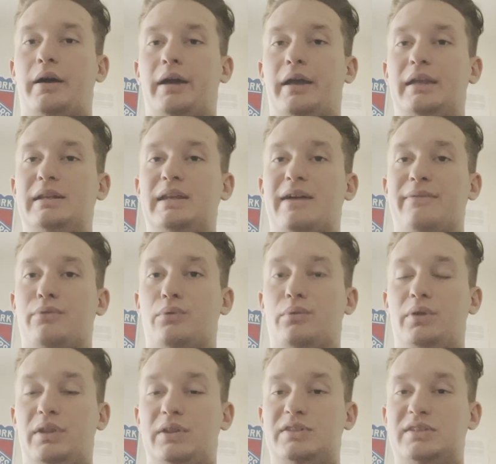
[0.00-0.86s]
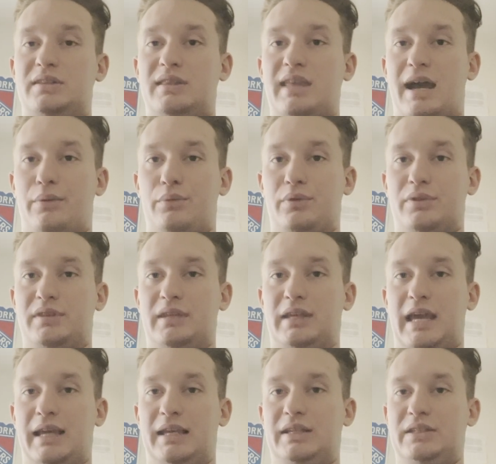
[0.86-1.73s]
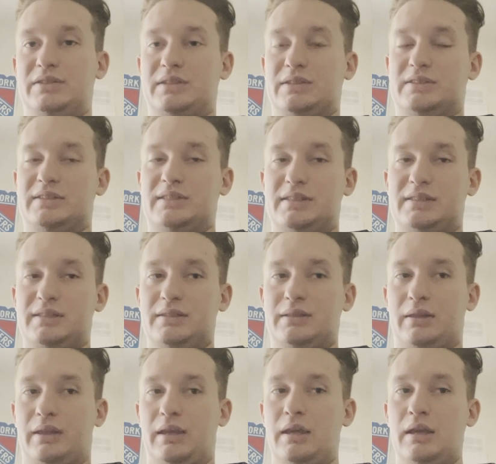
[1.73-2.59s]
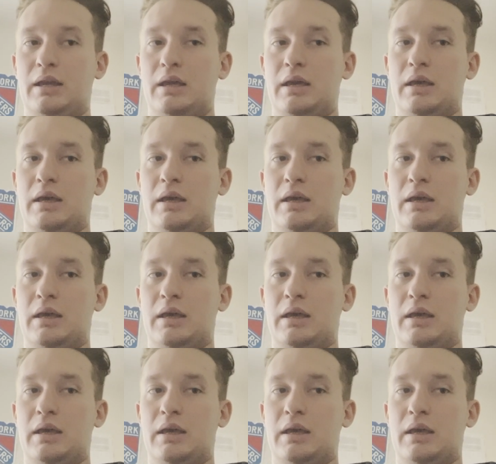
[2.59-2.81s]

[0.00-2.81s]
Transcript: He never really did that with the Yankees consistently.